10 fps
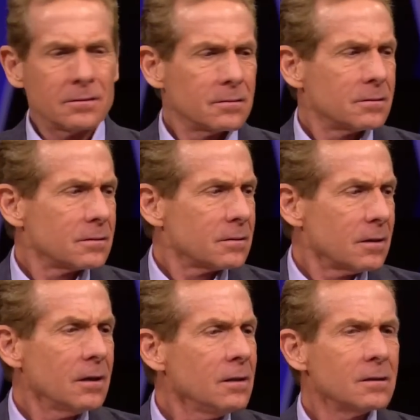Right.
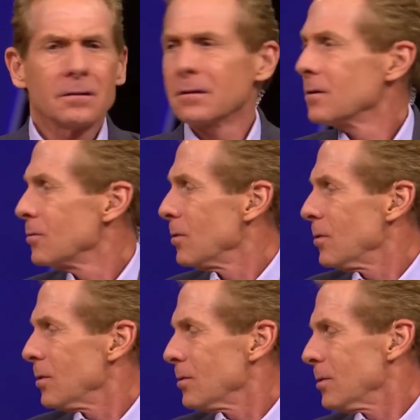Huh? What,
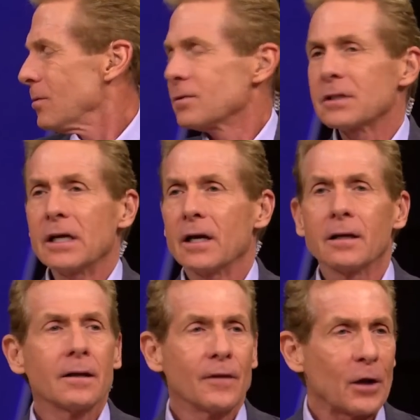what, what, was that?
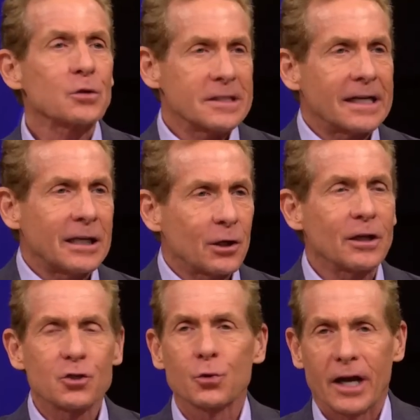That was an
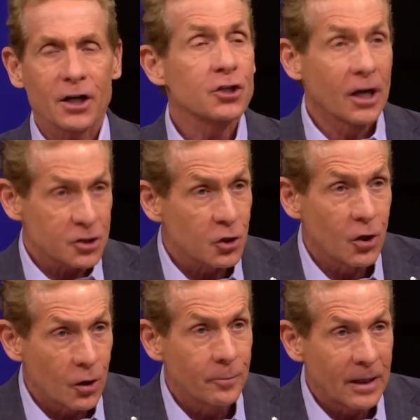Achilles reaction I saw
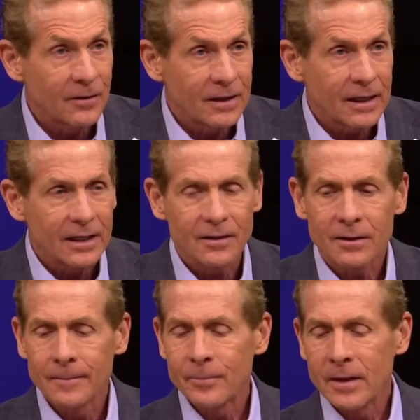on May the eighth.
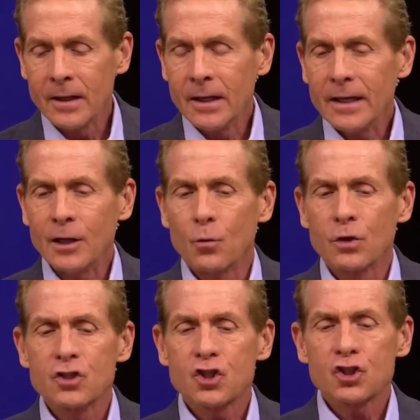It
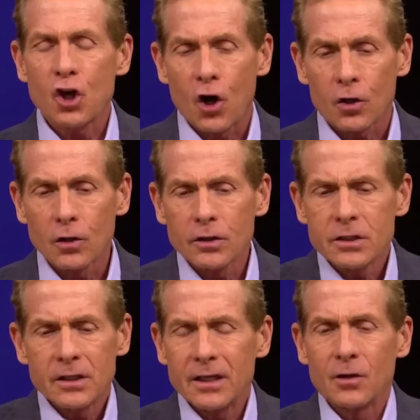was startled.
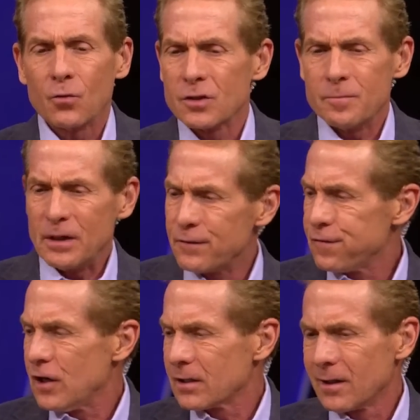Yep. It was
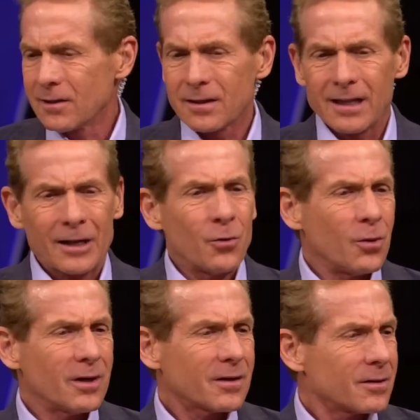befuddled. Like
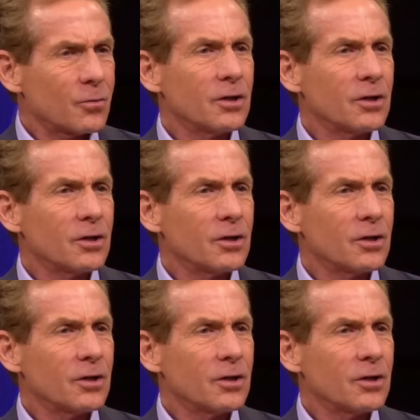what? Right.